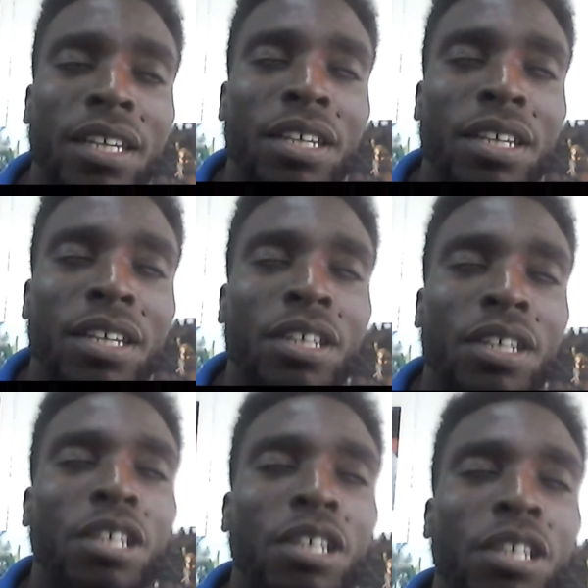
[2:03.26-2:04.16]
We should
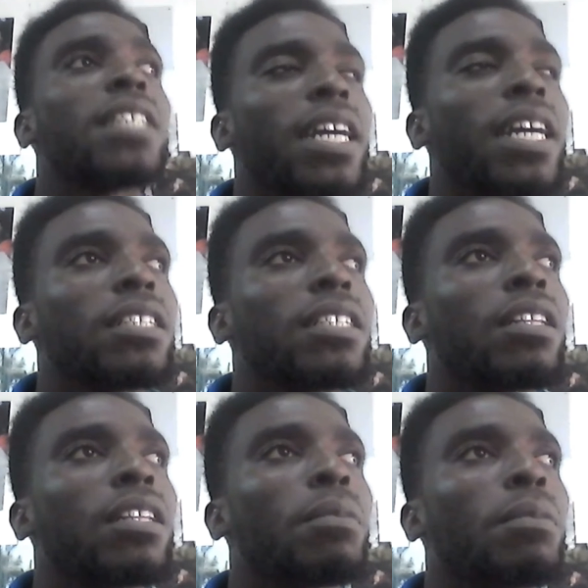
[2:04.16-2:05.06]
start the
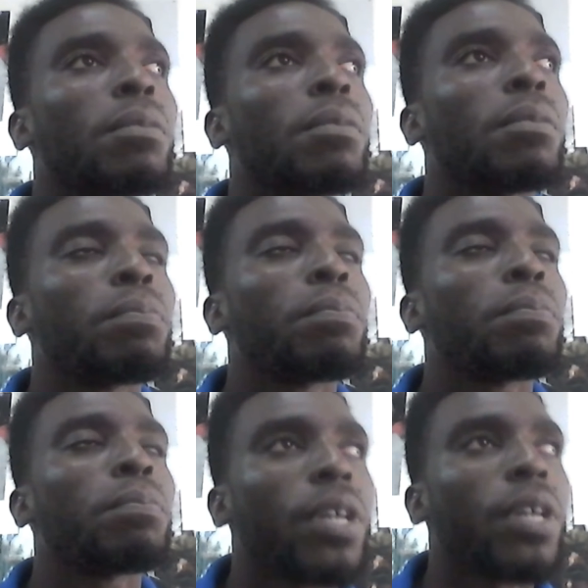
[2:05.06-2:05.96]
process of
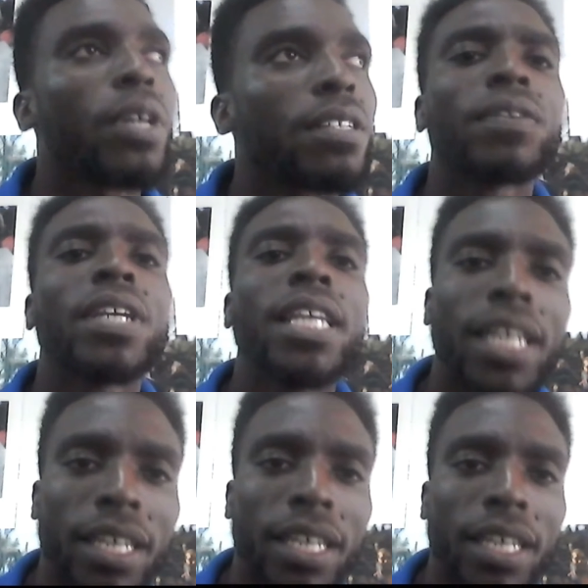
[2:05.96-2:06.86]
healing.
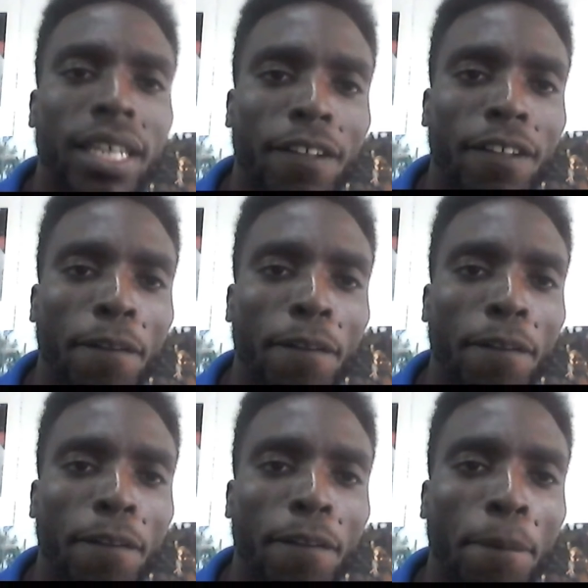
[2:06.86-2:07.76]
I
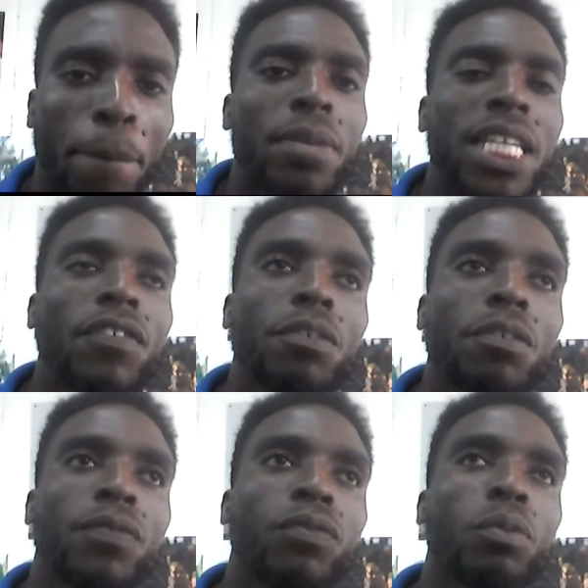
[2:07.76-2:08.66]
believe even before
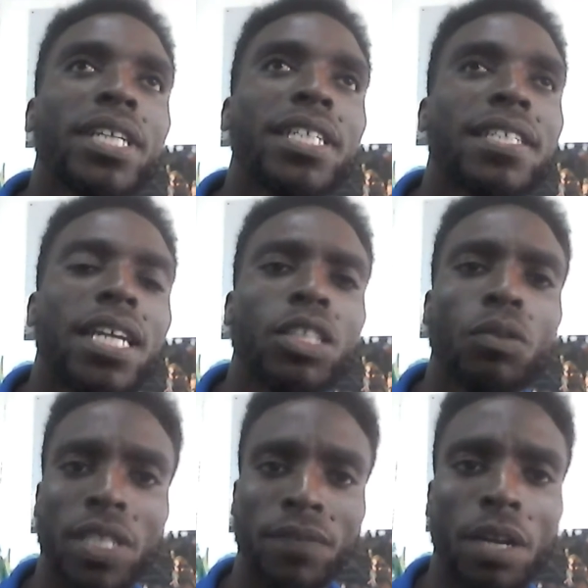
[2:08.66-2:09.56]
we can start our
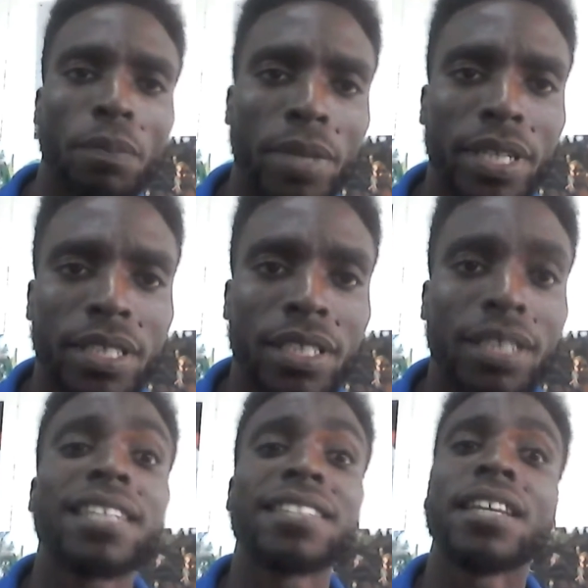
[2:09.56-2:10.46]
development, that
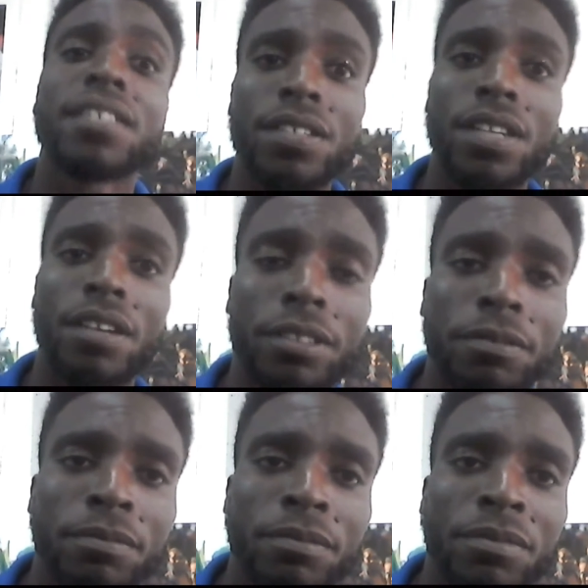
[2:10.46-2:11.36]
is necessary.
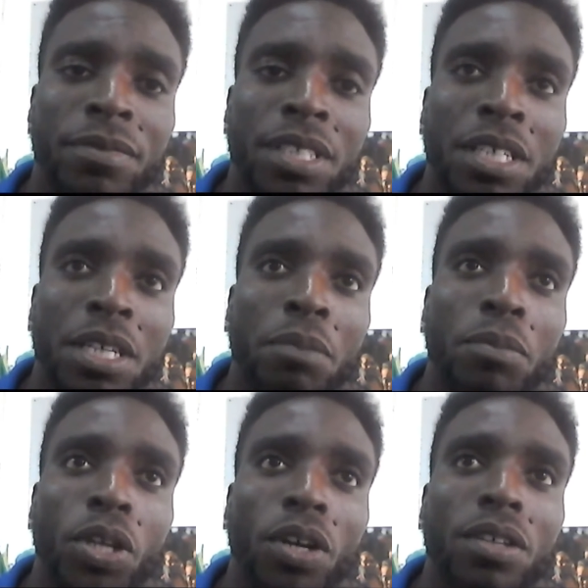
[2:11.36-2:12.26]

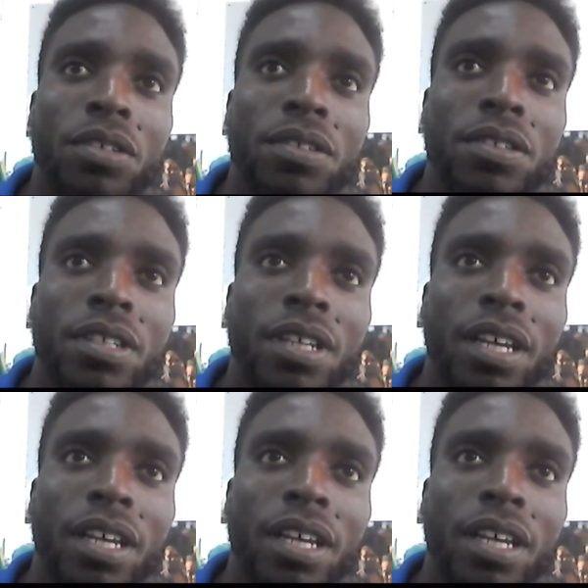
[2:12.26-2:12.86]
Because